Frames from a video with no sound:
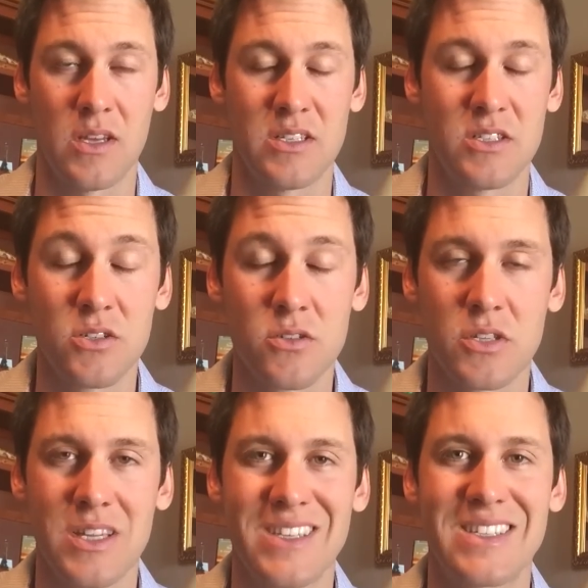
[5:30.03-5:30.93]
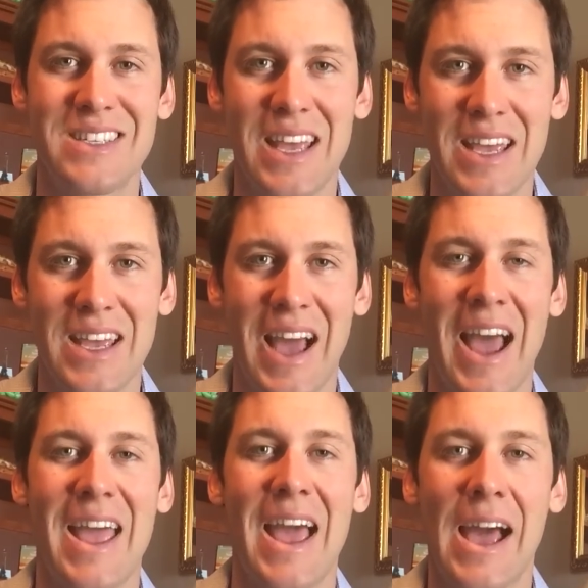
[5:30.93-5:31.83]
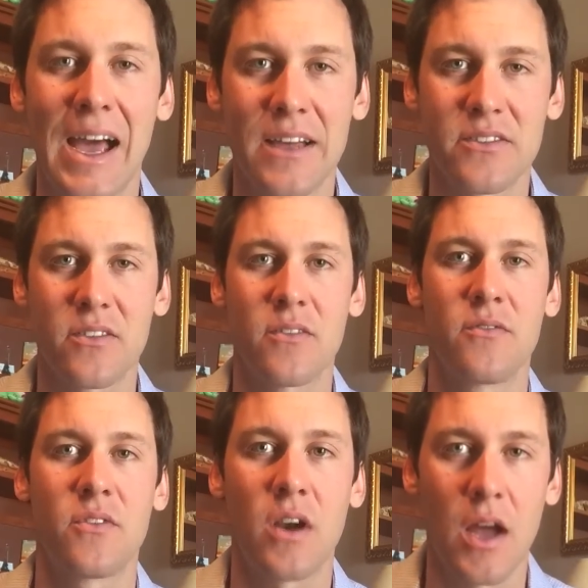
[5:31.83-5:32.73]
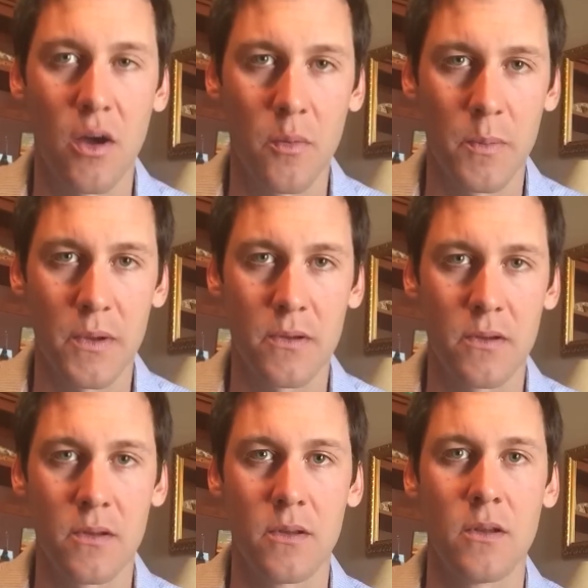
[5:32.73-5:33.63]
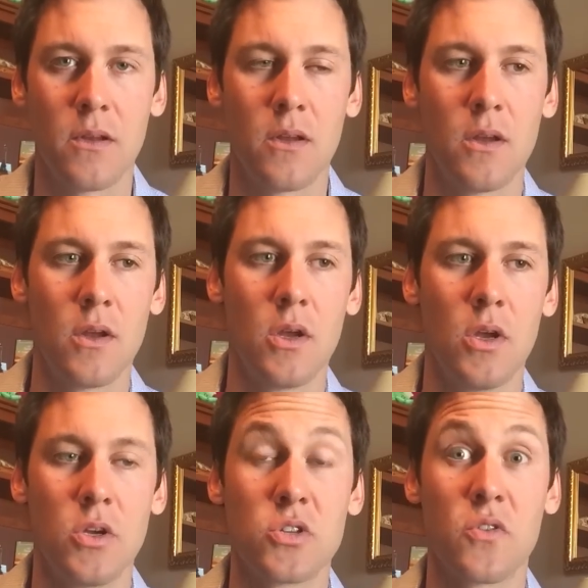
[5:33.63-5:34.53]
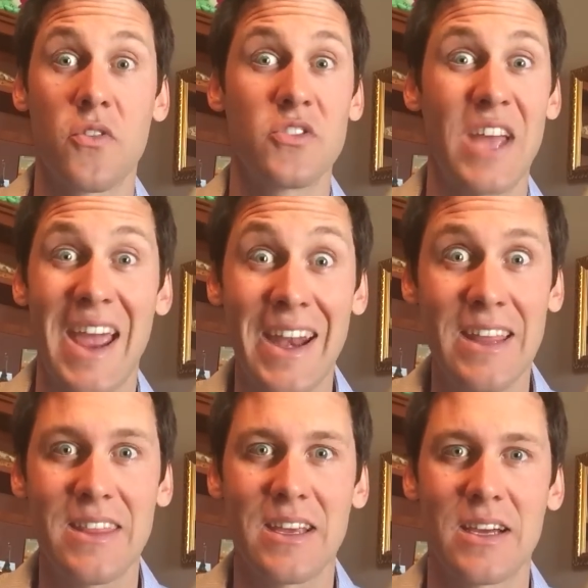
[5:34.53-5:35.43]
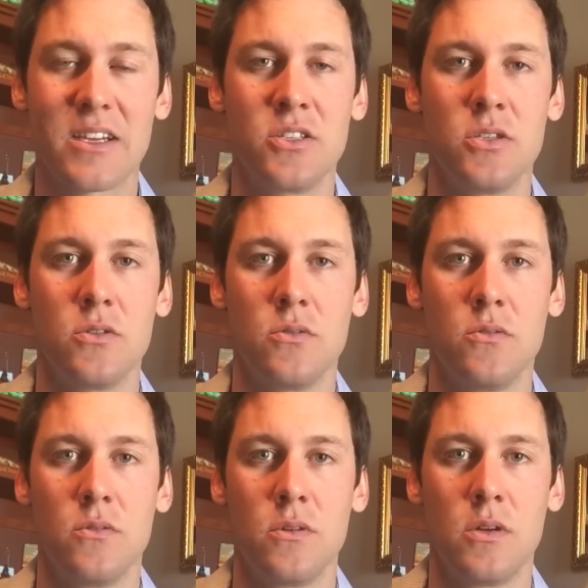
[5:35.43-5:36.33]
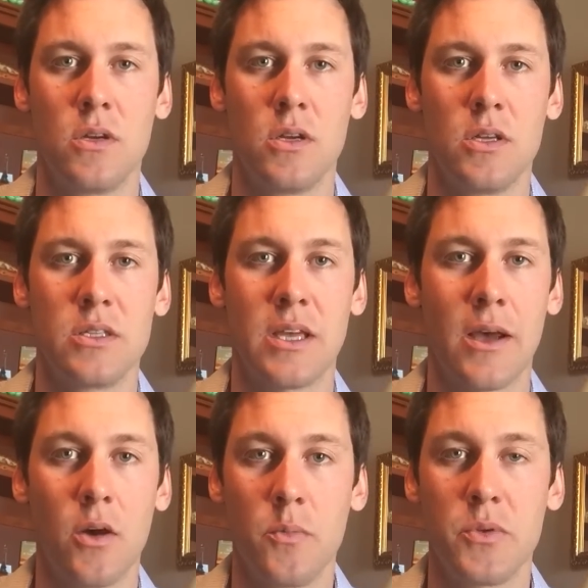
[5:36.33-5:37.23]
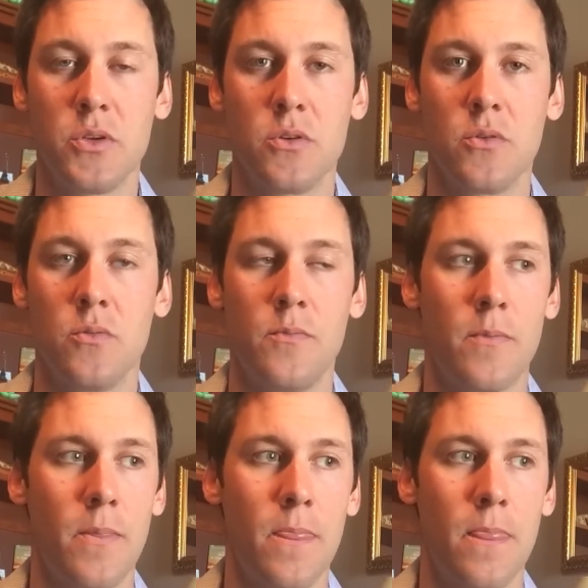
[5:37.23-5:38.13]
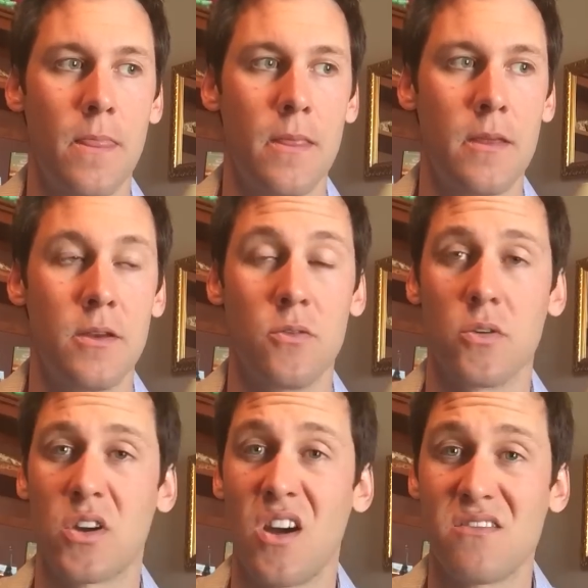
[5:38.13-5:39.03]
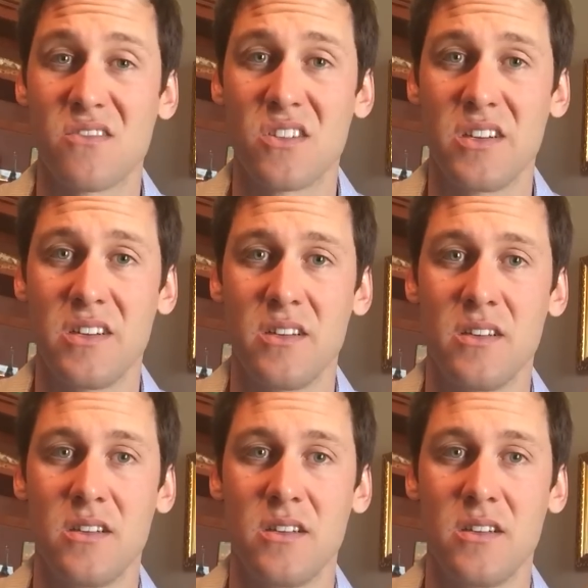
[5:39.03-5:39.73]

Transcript: Still to this day, I ask for help. So if there's anything I can do to help you in your recovery,